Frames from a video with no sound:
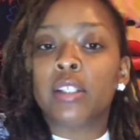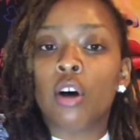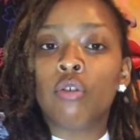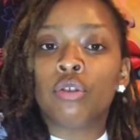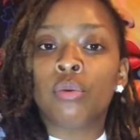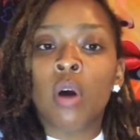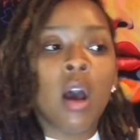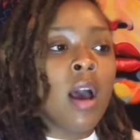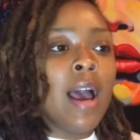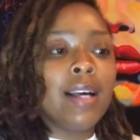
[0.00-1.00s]
told you
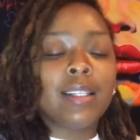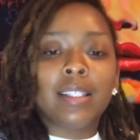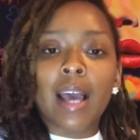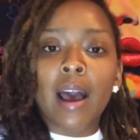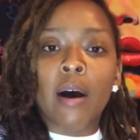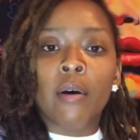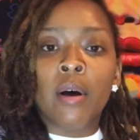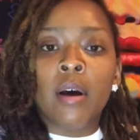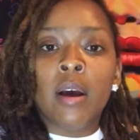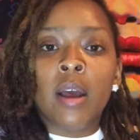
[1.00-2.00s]
as a child,
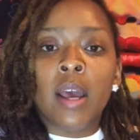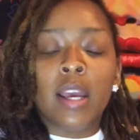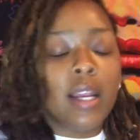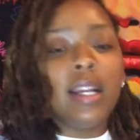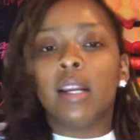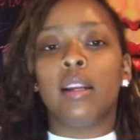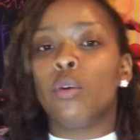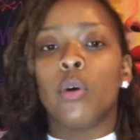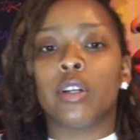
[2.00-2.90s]
you weren't